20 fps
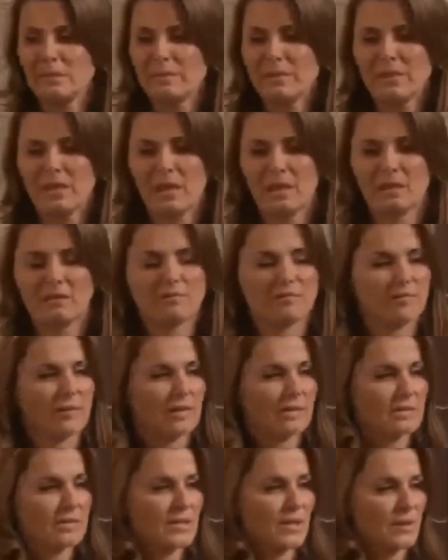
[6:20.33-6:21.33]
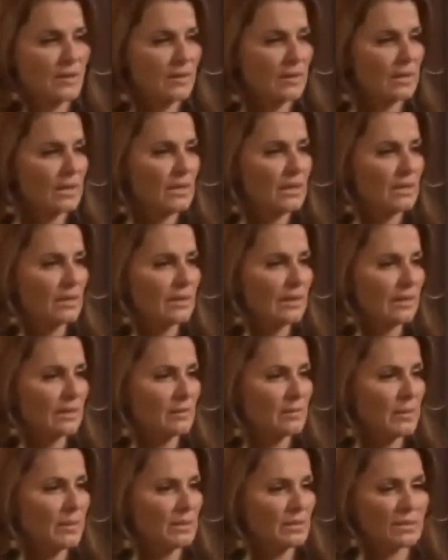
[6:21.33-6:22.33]
Maybe Kay and Fancy are the key to
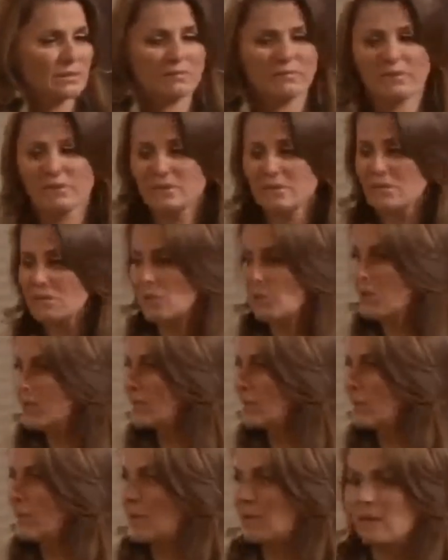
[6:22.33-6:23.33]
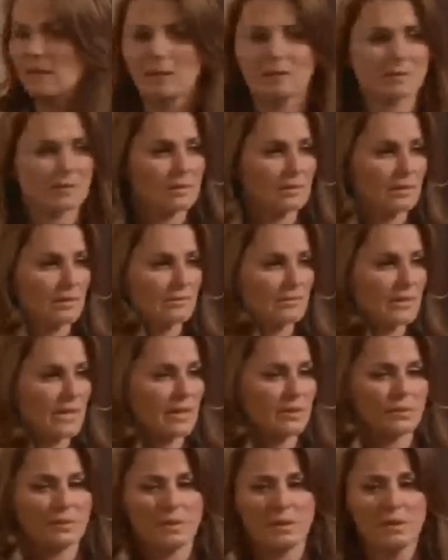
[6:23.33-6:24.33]
getting me to convince Luis and Miguel to leave
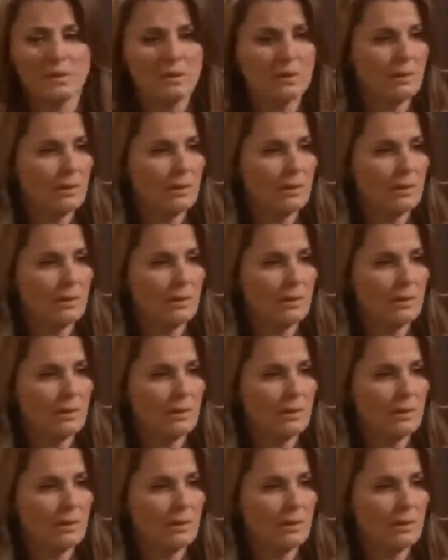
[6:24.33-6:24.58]
town.